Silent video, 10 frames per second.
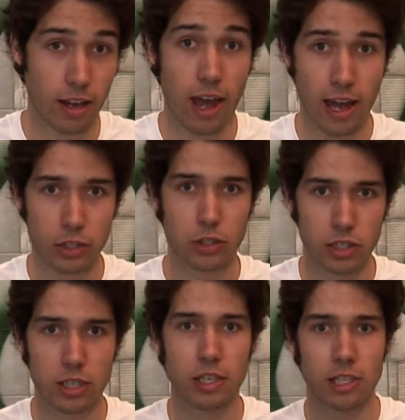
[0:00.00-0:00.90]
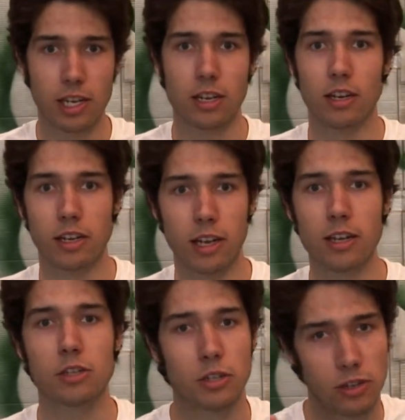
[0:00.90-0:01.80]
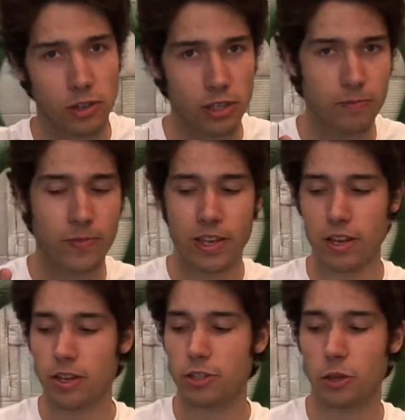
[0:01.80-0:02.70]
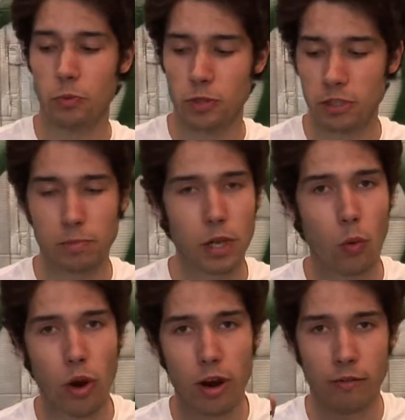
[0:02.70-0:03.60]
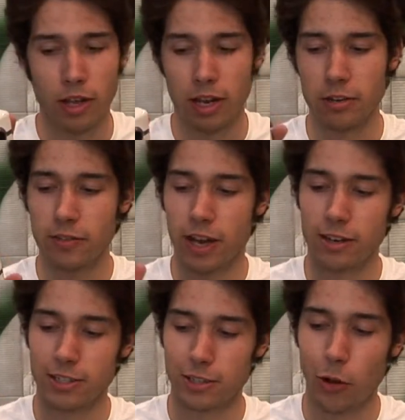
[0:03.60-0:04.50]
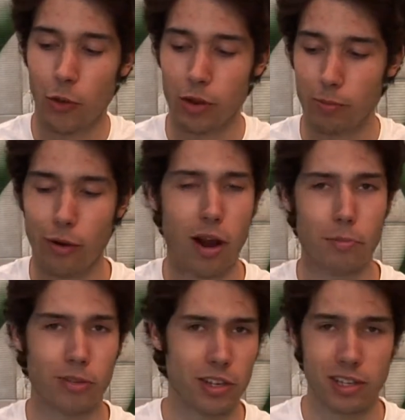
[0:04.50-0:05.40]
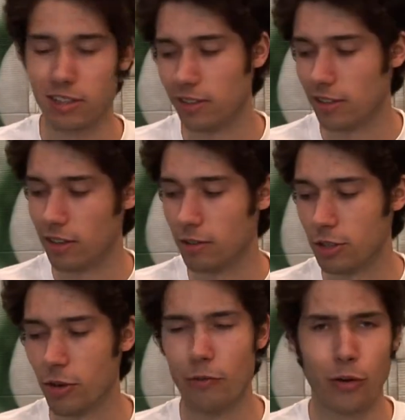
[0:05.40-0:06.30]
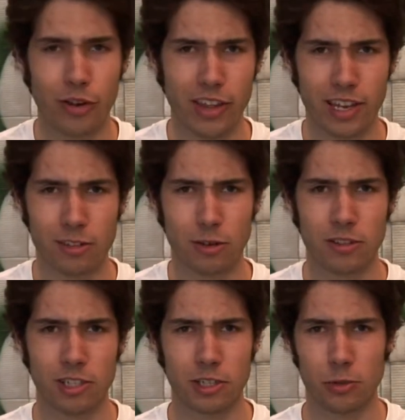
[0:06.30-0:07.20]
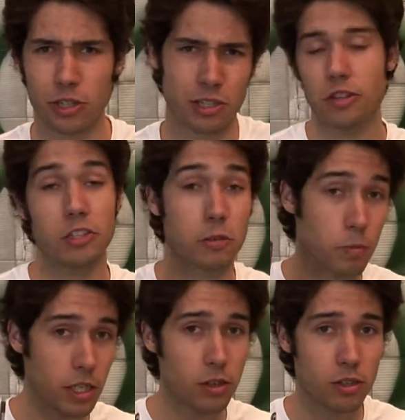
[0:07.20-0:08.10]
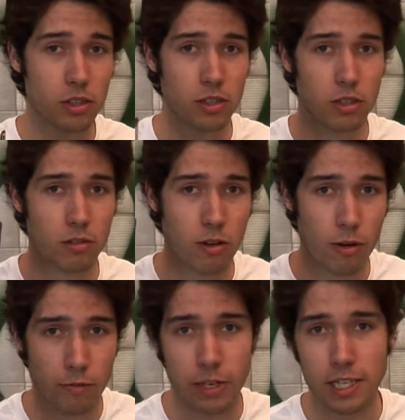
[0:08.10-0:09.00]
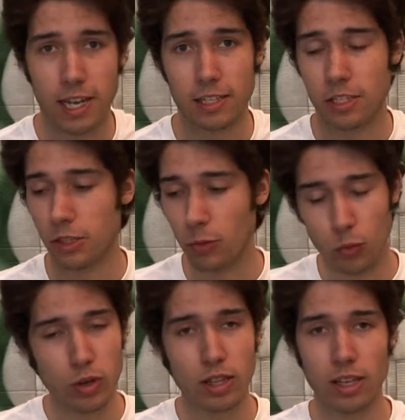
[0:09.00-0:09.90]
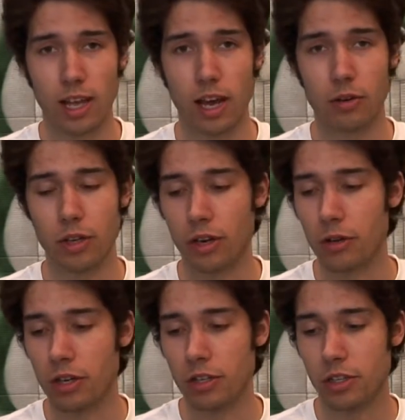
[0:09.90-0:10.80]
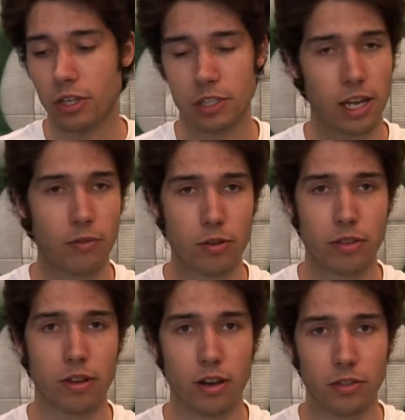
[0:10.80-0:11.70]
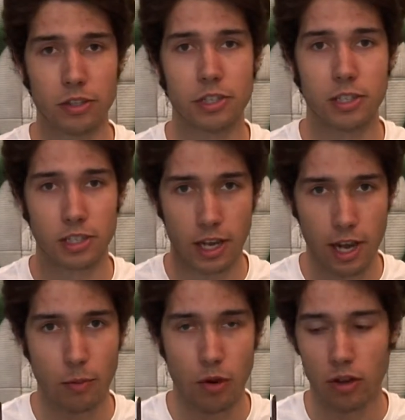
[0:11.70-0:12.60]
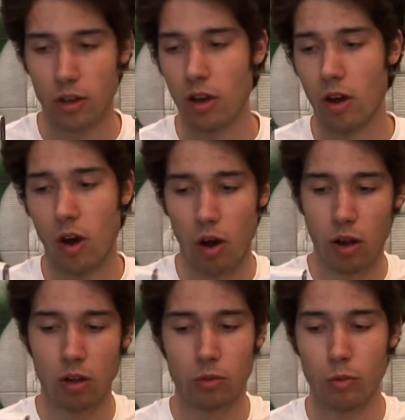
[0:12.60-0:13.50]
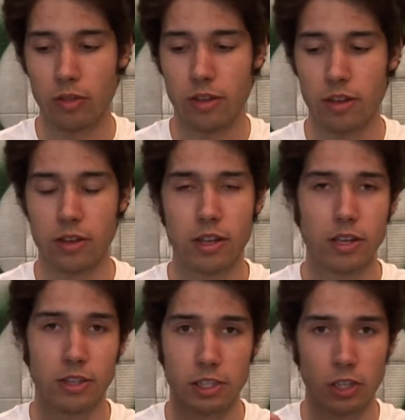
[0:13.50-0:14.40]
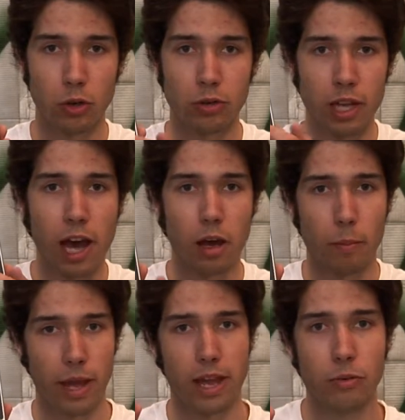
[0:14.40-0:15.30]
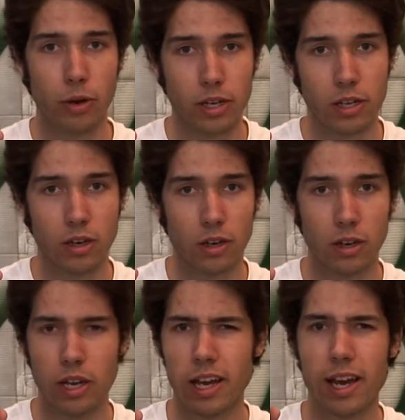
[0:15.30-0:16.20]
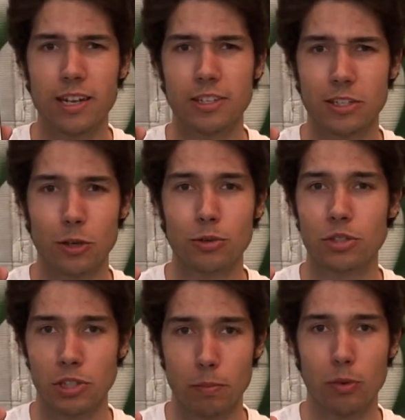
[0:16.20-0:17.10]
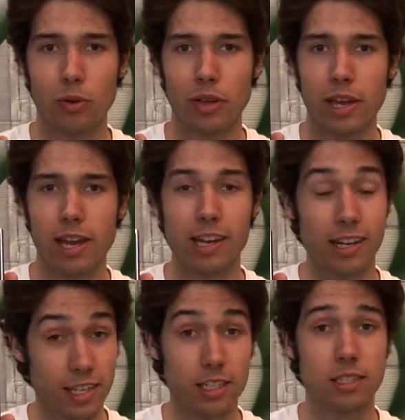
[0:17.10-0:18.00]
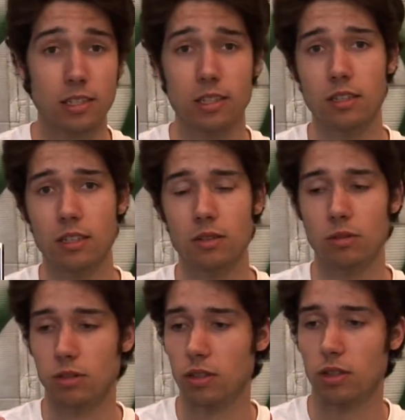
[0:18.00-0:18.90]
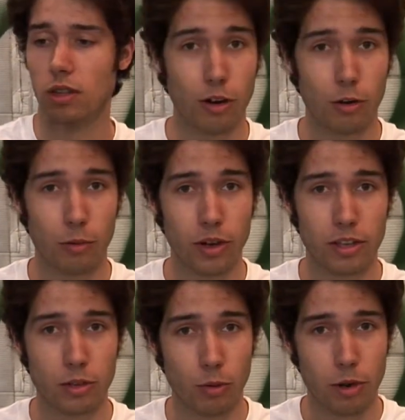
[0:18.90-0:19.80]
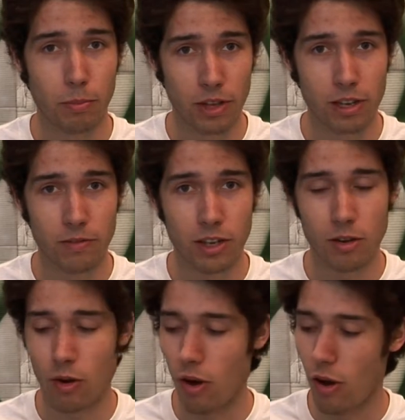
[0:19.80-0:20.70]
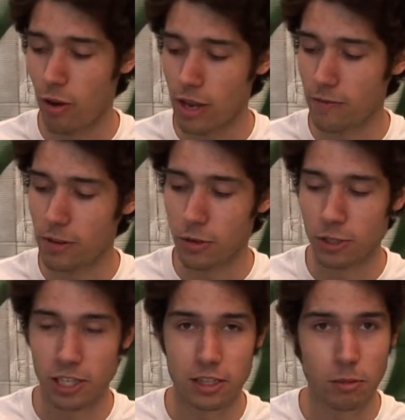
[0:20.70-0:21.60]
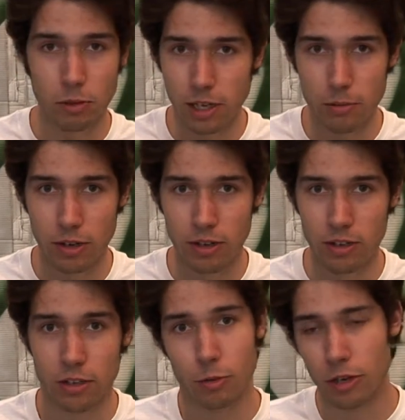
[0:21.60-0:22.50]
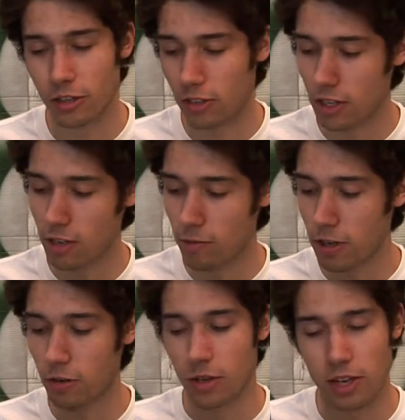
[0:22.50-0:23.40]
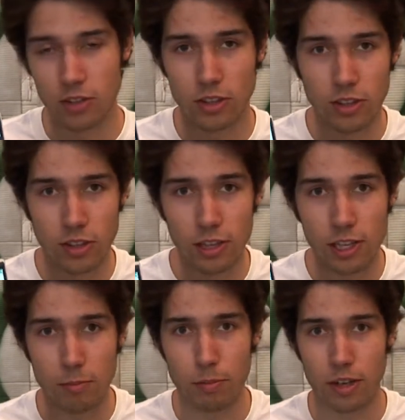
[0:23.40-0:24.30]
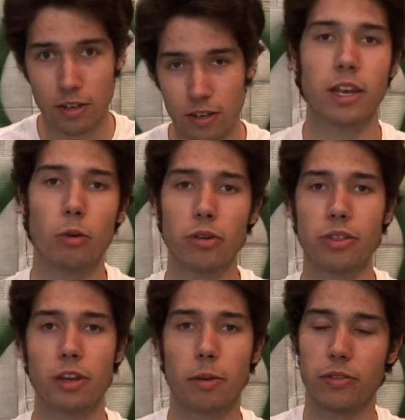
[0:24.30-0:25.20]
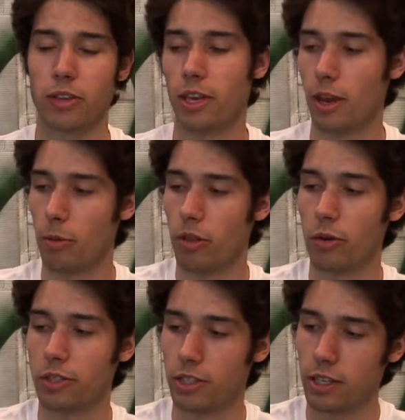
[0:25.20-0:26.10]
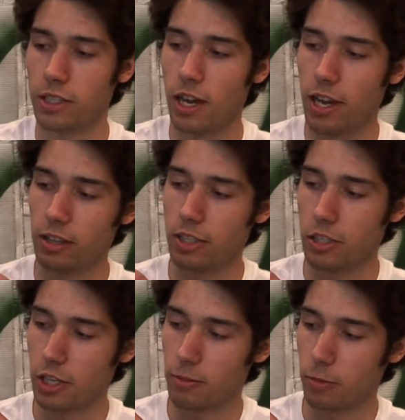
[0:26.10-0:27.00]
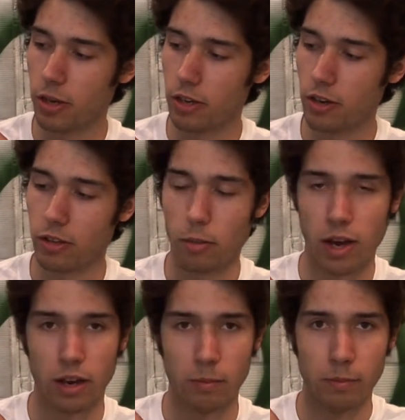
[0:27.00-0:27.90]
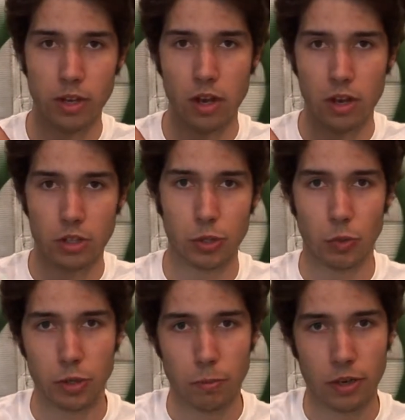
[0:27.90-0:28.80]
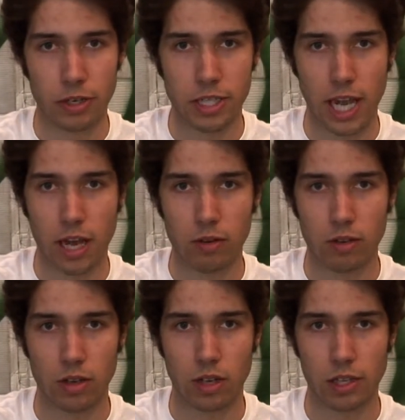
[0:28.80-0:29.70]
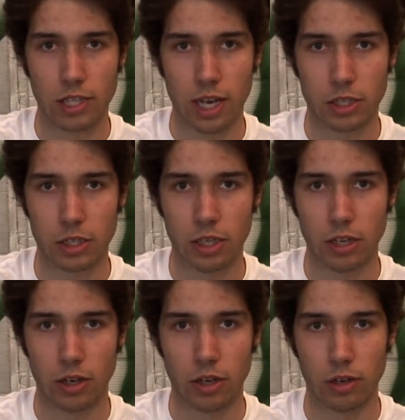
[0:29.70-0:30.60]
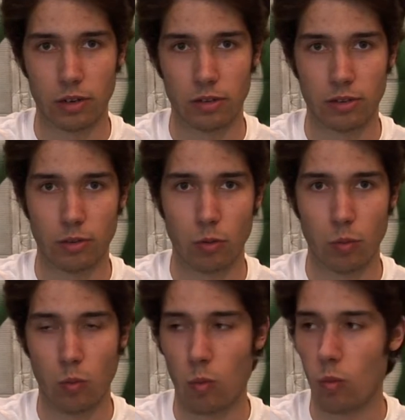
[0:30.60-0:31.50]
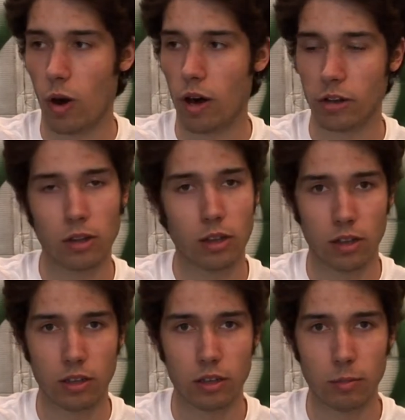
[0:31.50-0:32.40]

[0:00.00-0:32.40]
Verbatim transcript: actually does hit occasionally. So just be aware of it, and you've gotta just hold it properly and, you know, to avoid that sort of situation. The speakers are fantastic, really loud, and you can adjust everything on this camera, all within this little dial pad right here. And it's so simple and easy to use. Oh wait, you want to play a video? All you have to do is hit the play button. You want to delete a video? Hit the delete button. Now one thing about the camera though is that it's oddly shaped right here at the bottom. So when you put it down, it's actually gonna waddle a little